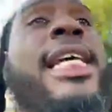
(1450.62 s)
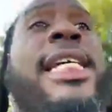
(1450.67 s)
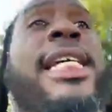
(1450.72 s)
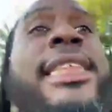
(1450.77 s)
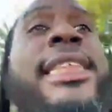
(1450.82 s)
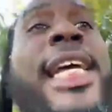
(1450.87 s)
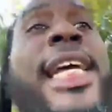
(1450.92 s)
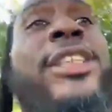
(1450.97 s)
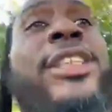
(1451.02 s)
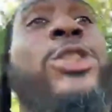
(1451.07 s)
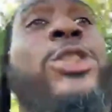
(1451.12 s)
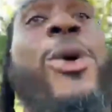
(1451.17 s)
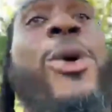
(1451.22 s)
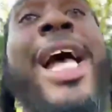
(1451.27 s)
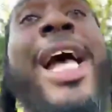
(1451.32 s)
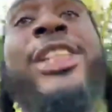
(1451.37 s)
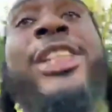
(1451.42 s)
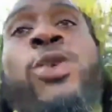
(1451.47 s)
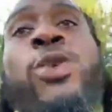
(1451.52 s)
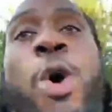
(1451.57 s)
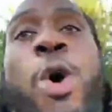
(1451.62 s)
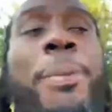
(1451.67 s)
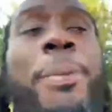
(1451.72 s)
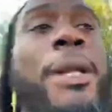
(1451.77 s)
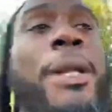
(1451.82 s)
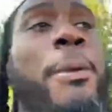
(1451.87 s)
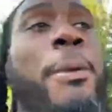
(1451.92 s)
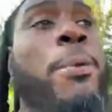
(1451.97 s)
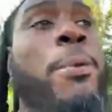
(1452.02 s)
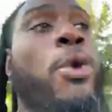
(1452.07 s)
is they're trying to
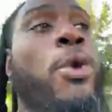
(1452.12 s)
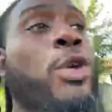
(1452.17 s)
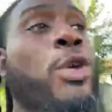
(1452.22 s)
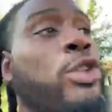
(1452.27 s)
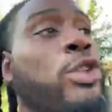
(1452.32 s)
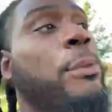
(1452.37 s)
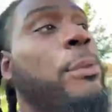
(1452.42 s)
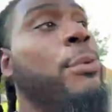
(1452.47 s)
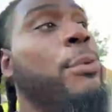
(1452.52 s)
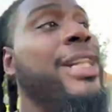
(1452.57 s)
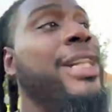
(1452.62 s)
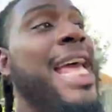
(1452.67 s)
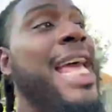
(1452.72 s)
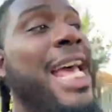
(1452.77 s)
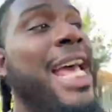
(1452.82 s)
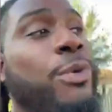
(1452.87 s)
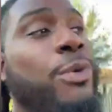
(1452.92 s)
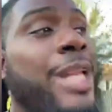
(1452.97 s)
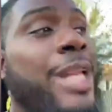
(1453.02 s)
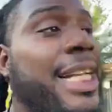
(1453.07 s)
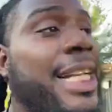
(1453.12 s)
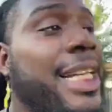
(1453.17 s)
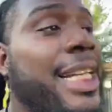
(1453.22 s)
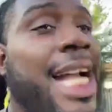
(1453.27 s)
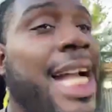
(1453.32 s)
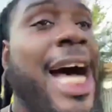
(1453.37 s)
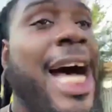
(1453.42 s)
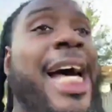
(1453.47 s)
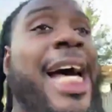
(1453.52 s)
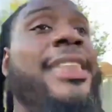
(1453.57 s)
open up a portal to bring the
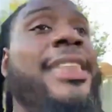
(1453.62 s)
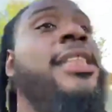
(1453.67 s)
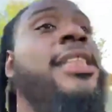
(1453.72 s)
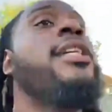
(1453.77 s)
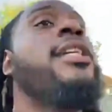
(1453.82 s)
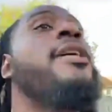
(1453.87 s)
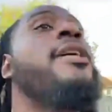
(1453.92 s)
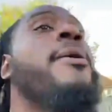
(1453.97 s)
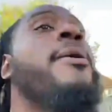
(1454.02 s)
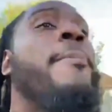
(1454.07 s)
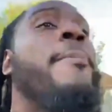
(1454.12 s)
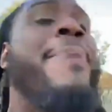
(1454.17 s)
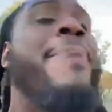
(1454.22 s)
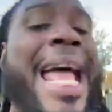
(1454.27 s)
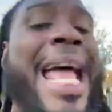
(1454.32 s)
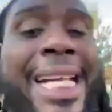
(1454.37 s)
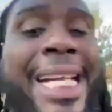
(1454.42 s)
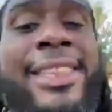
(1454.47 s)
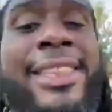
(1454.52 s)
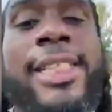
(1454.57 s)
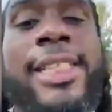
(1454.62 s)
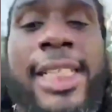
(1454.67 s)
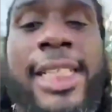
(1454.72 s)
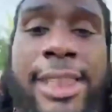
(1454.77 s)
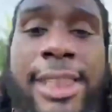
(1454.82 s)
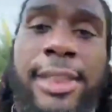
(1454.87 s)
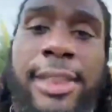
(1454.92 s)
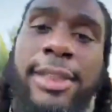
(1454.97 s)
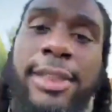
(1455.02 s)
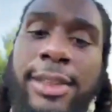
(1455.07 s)
Anunnaki gods back into
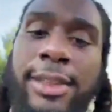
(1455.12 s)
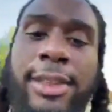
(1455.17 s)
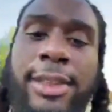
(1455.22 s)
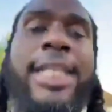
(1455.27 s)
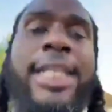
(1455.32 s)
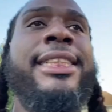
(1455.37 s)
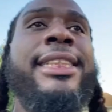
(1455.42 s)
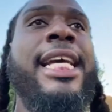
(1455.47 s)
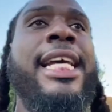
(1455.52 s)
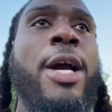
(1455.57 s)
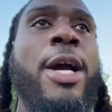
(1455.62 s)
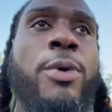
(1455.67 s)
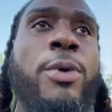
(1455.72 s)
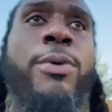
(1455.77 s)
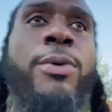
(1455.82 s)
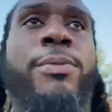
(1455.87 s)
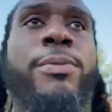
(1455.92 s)
this era,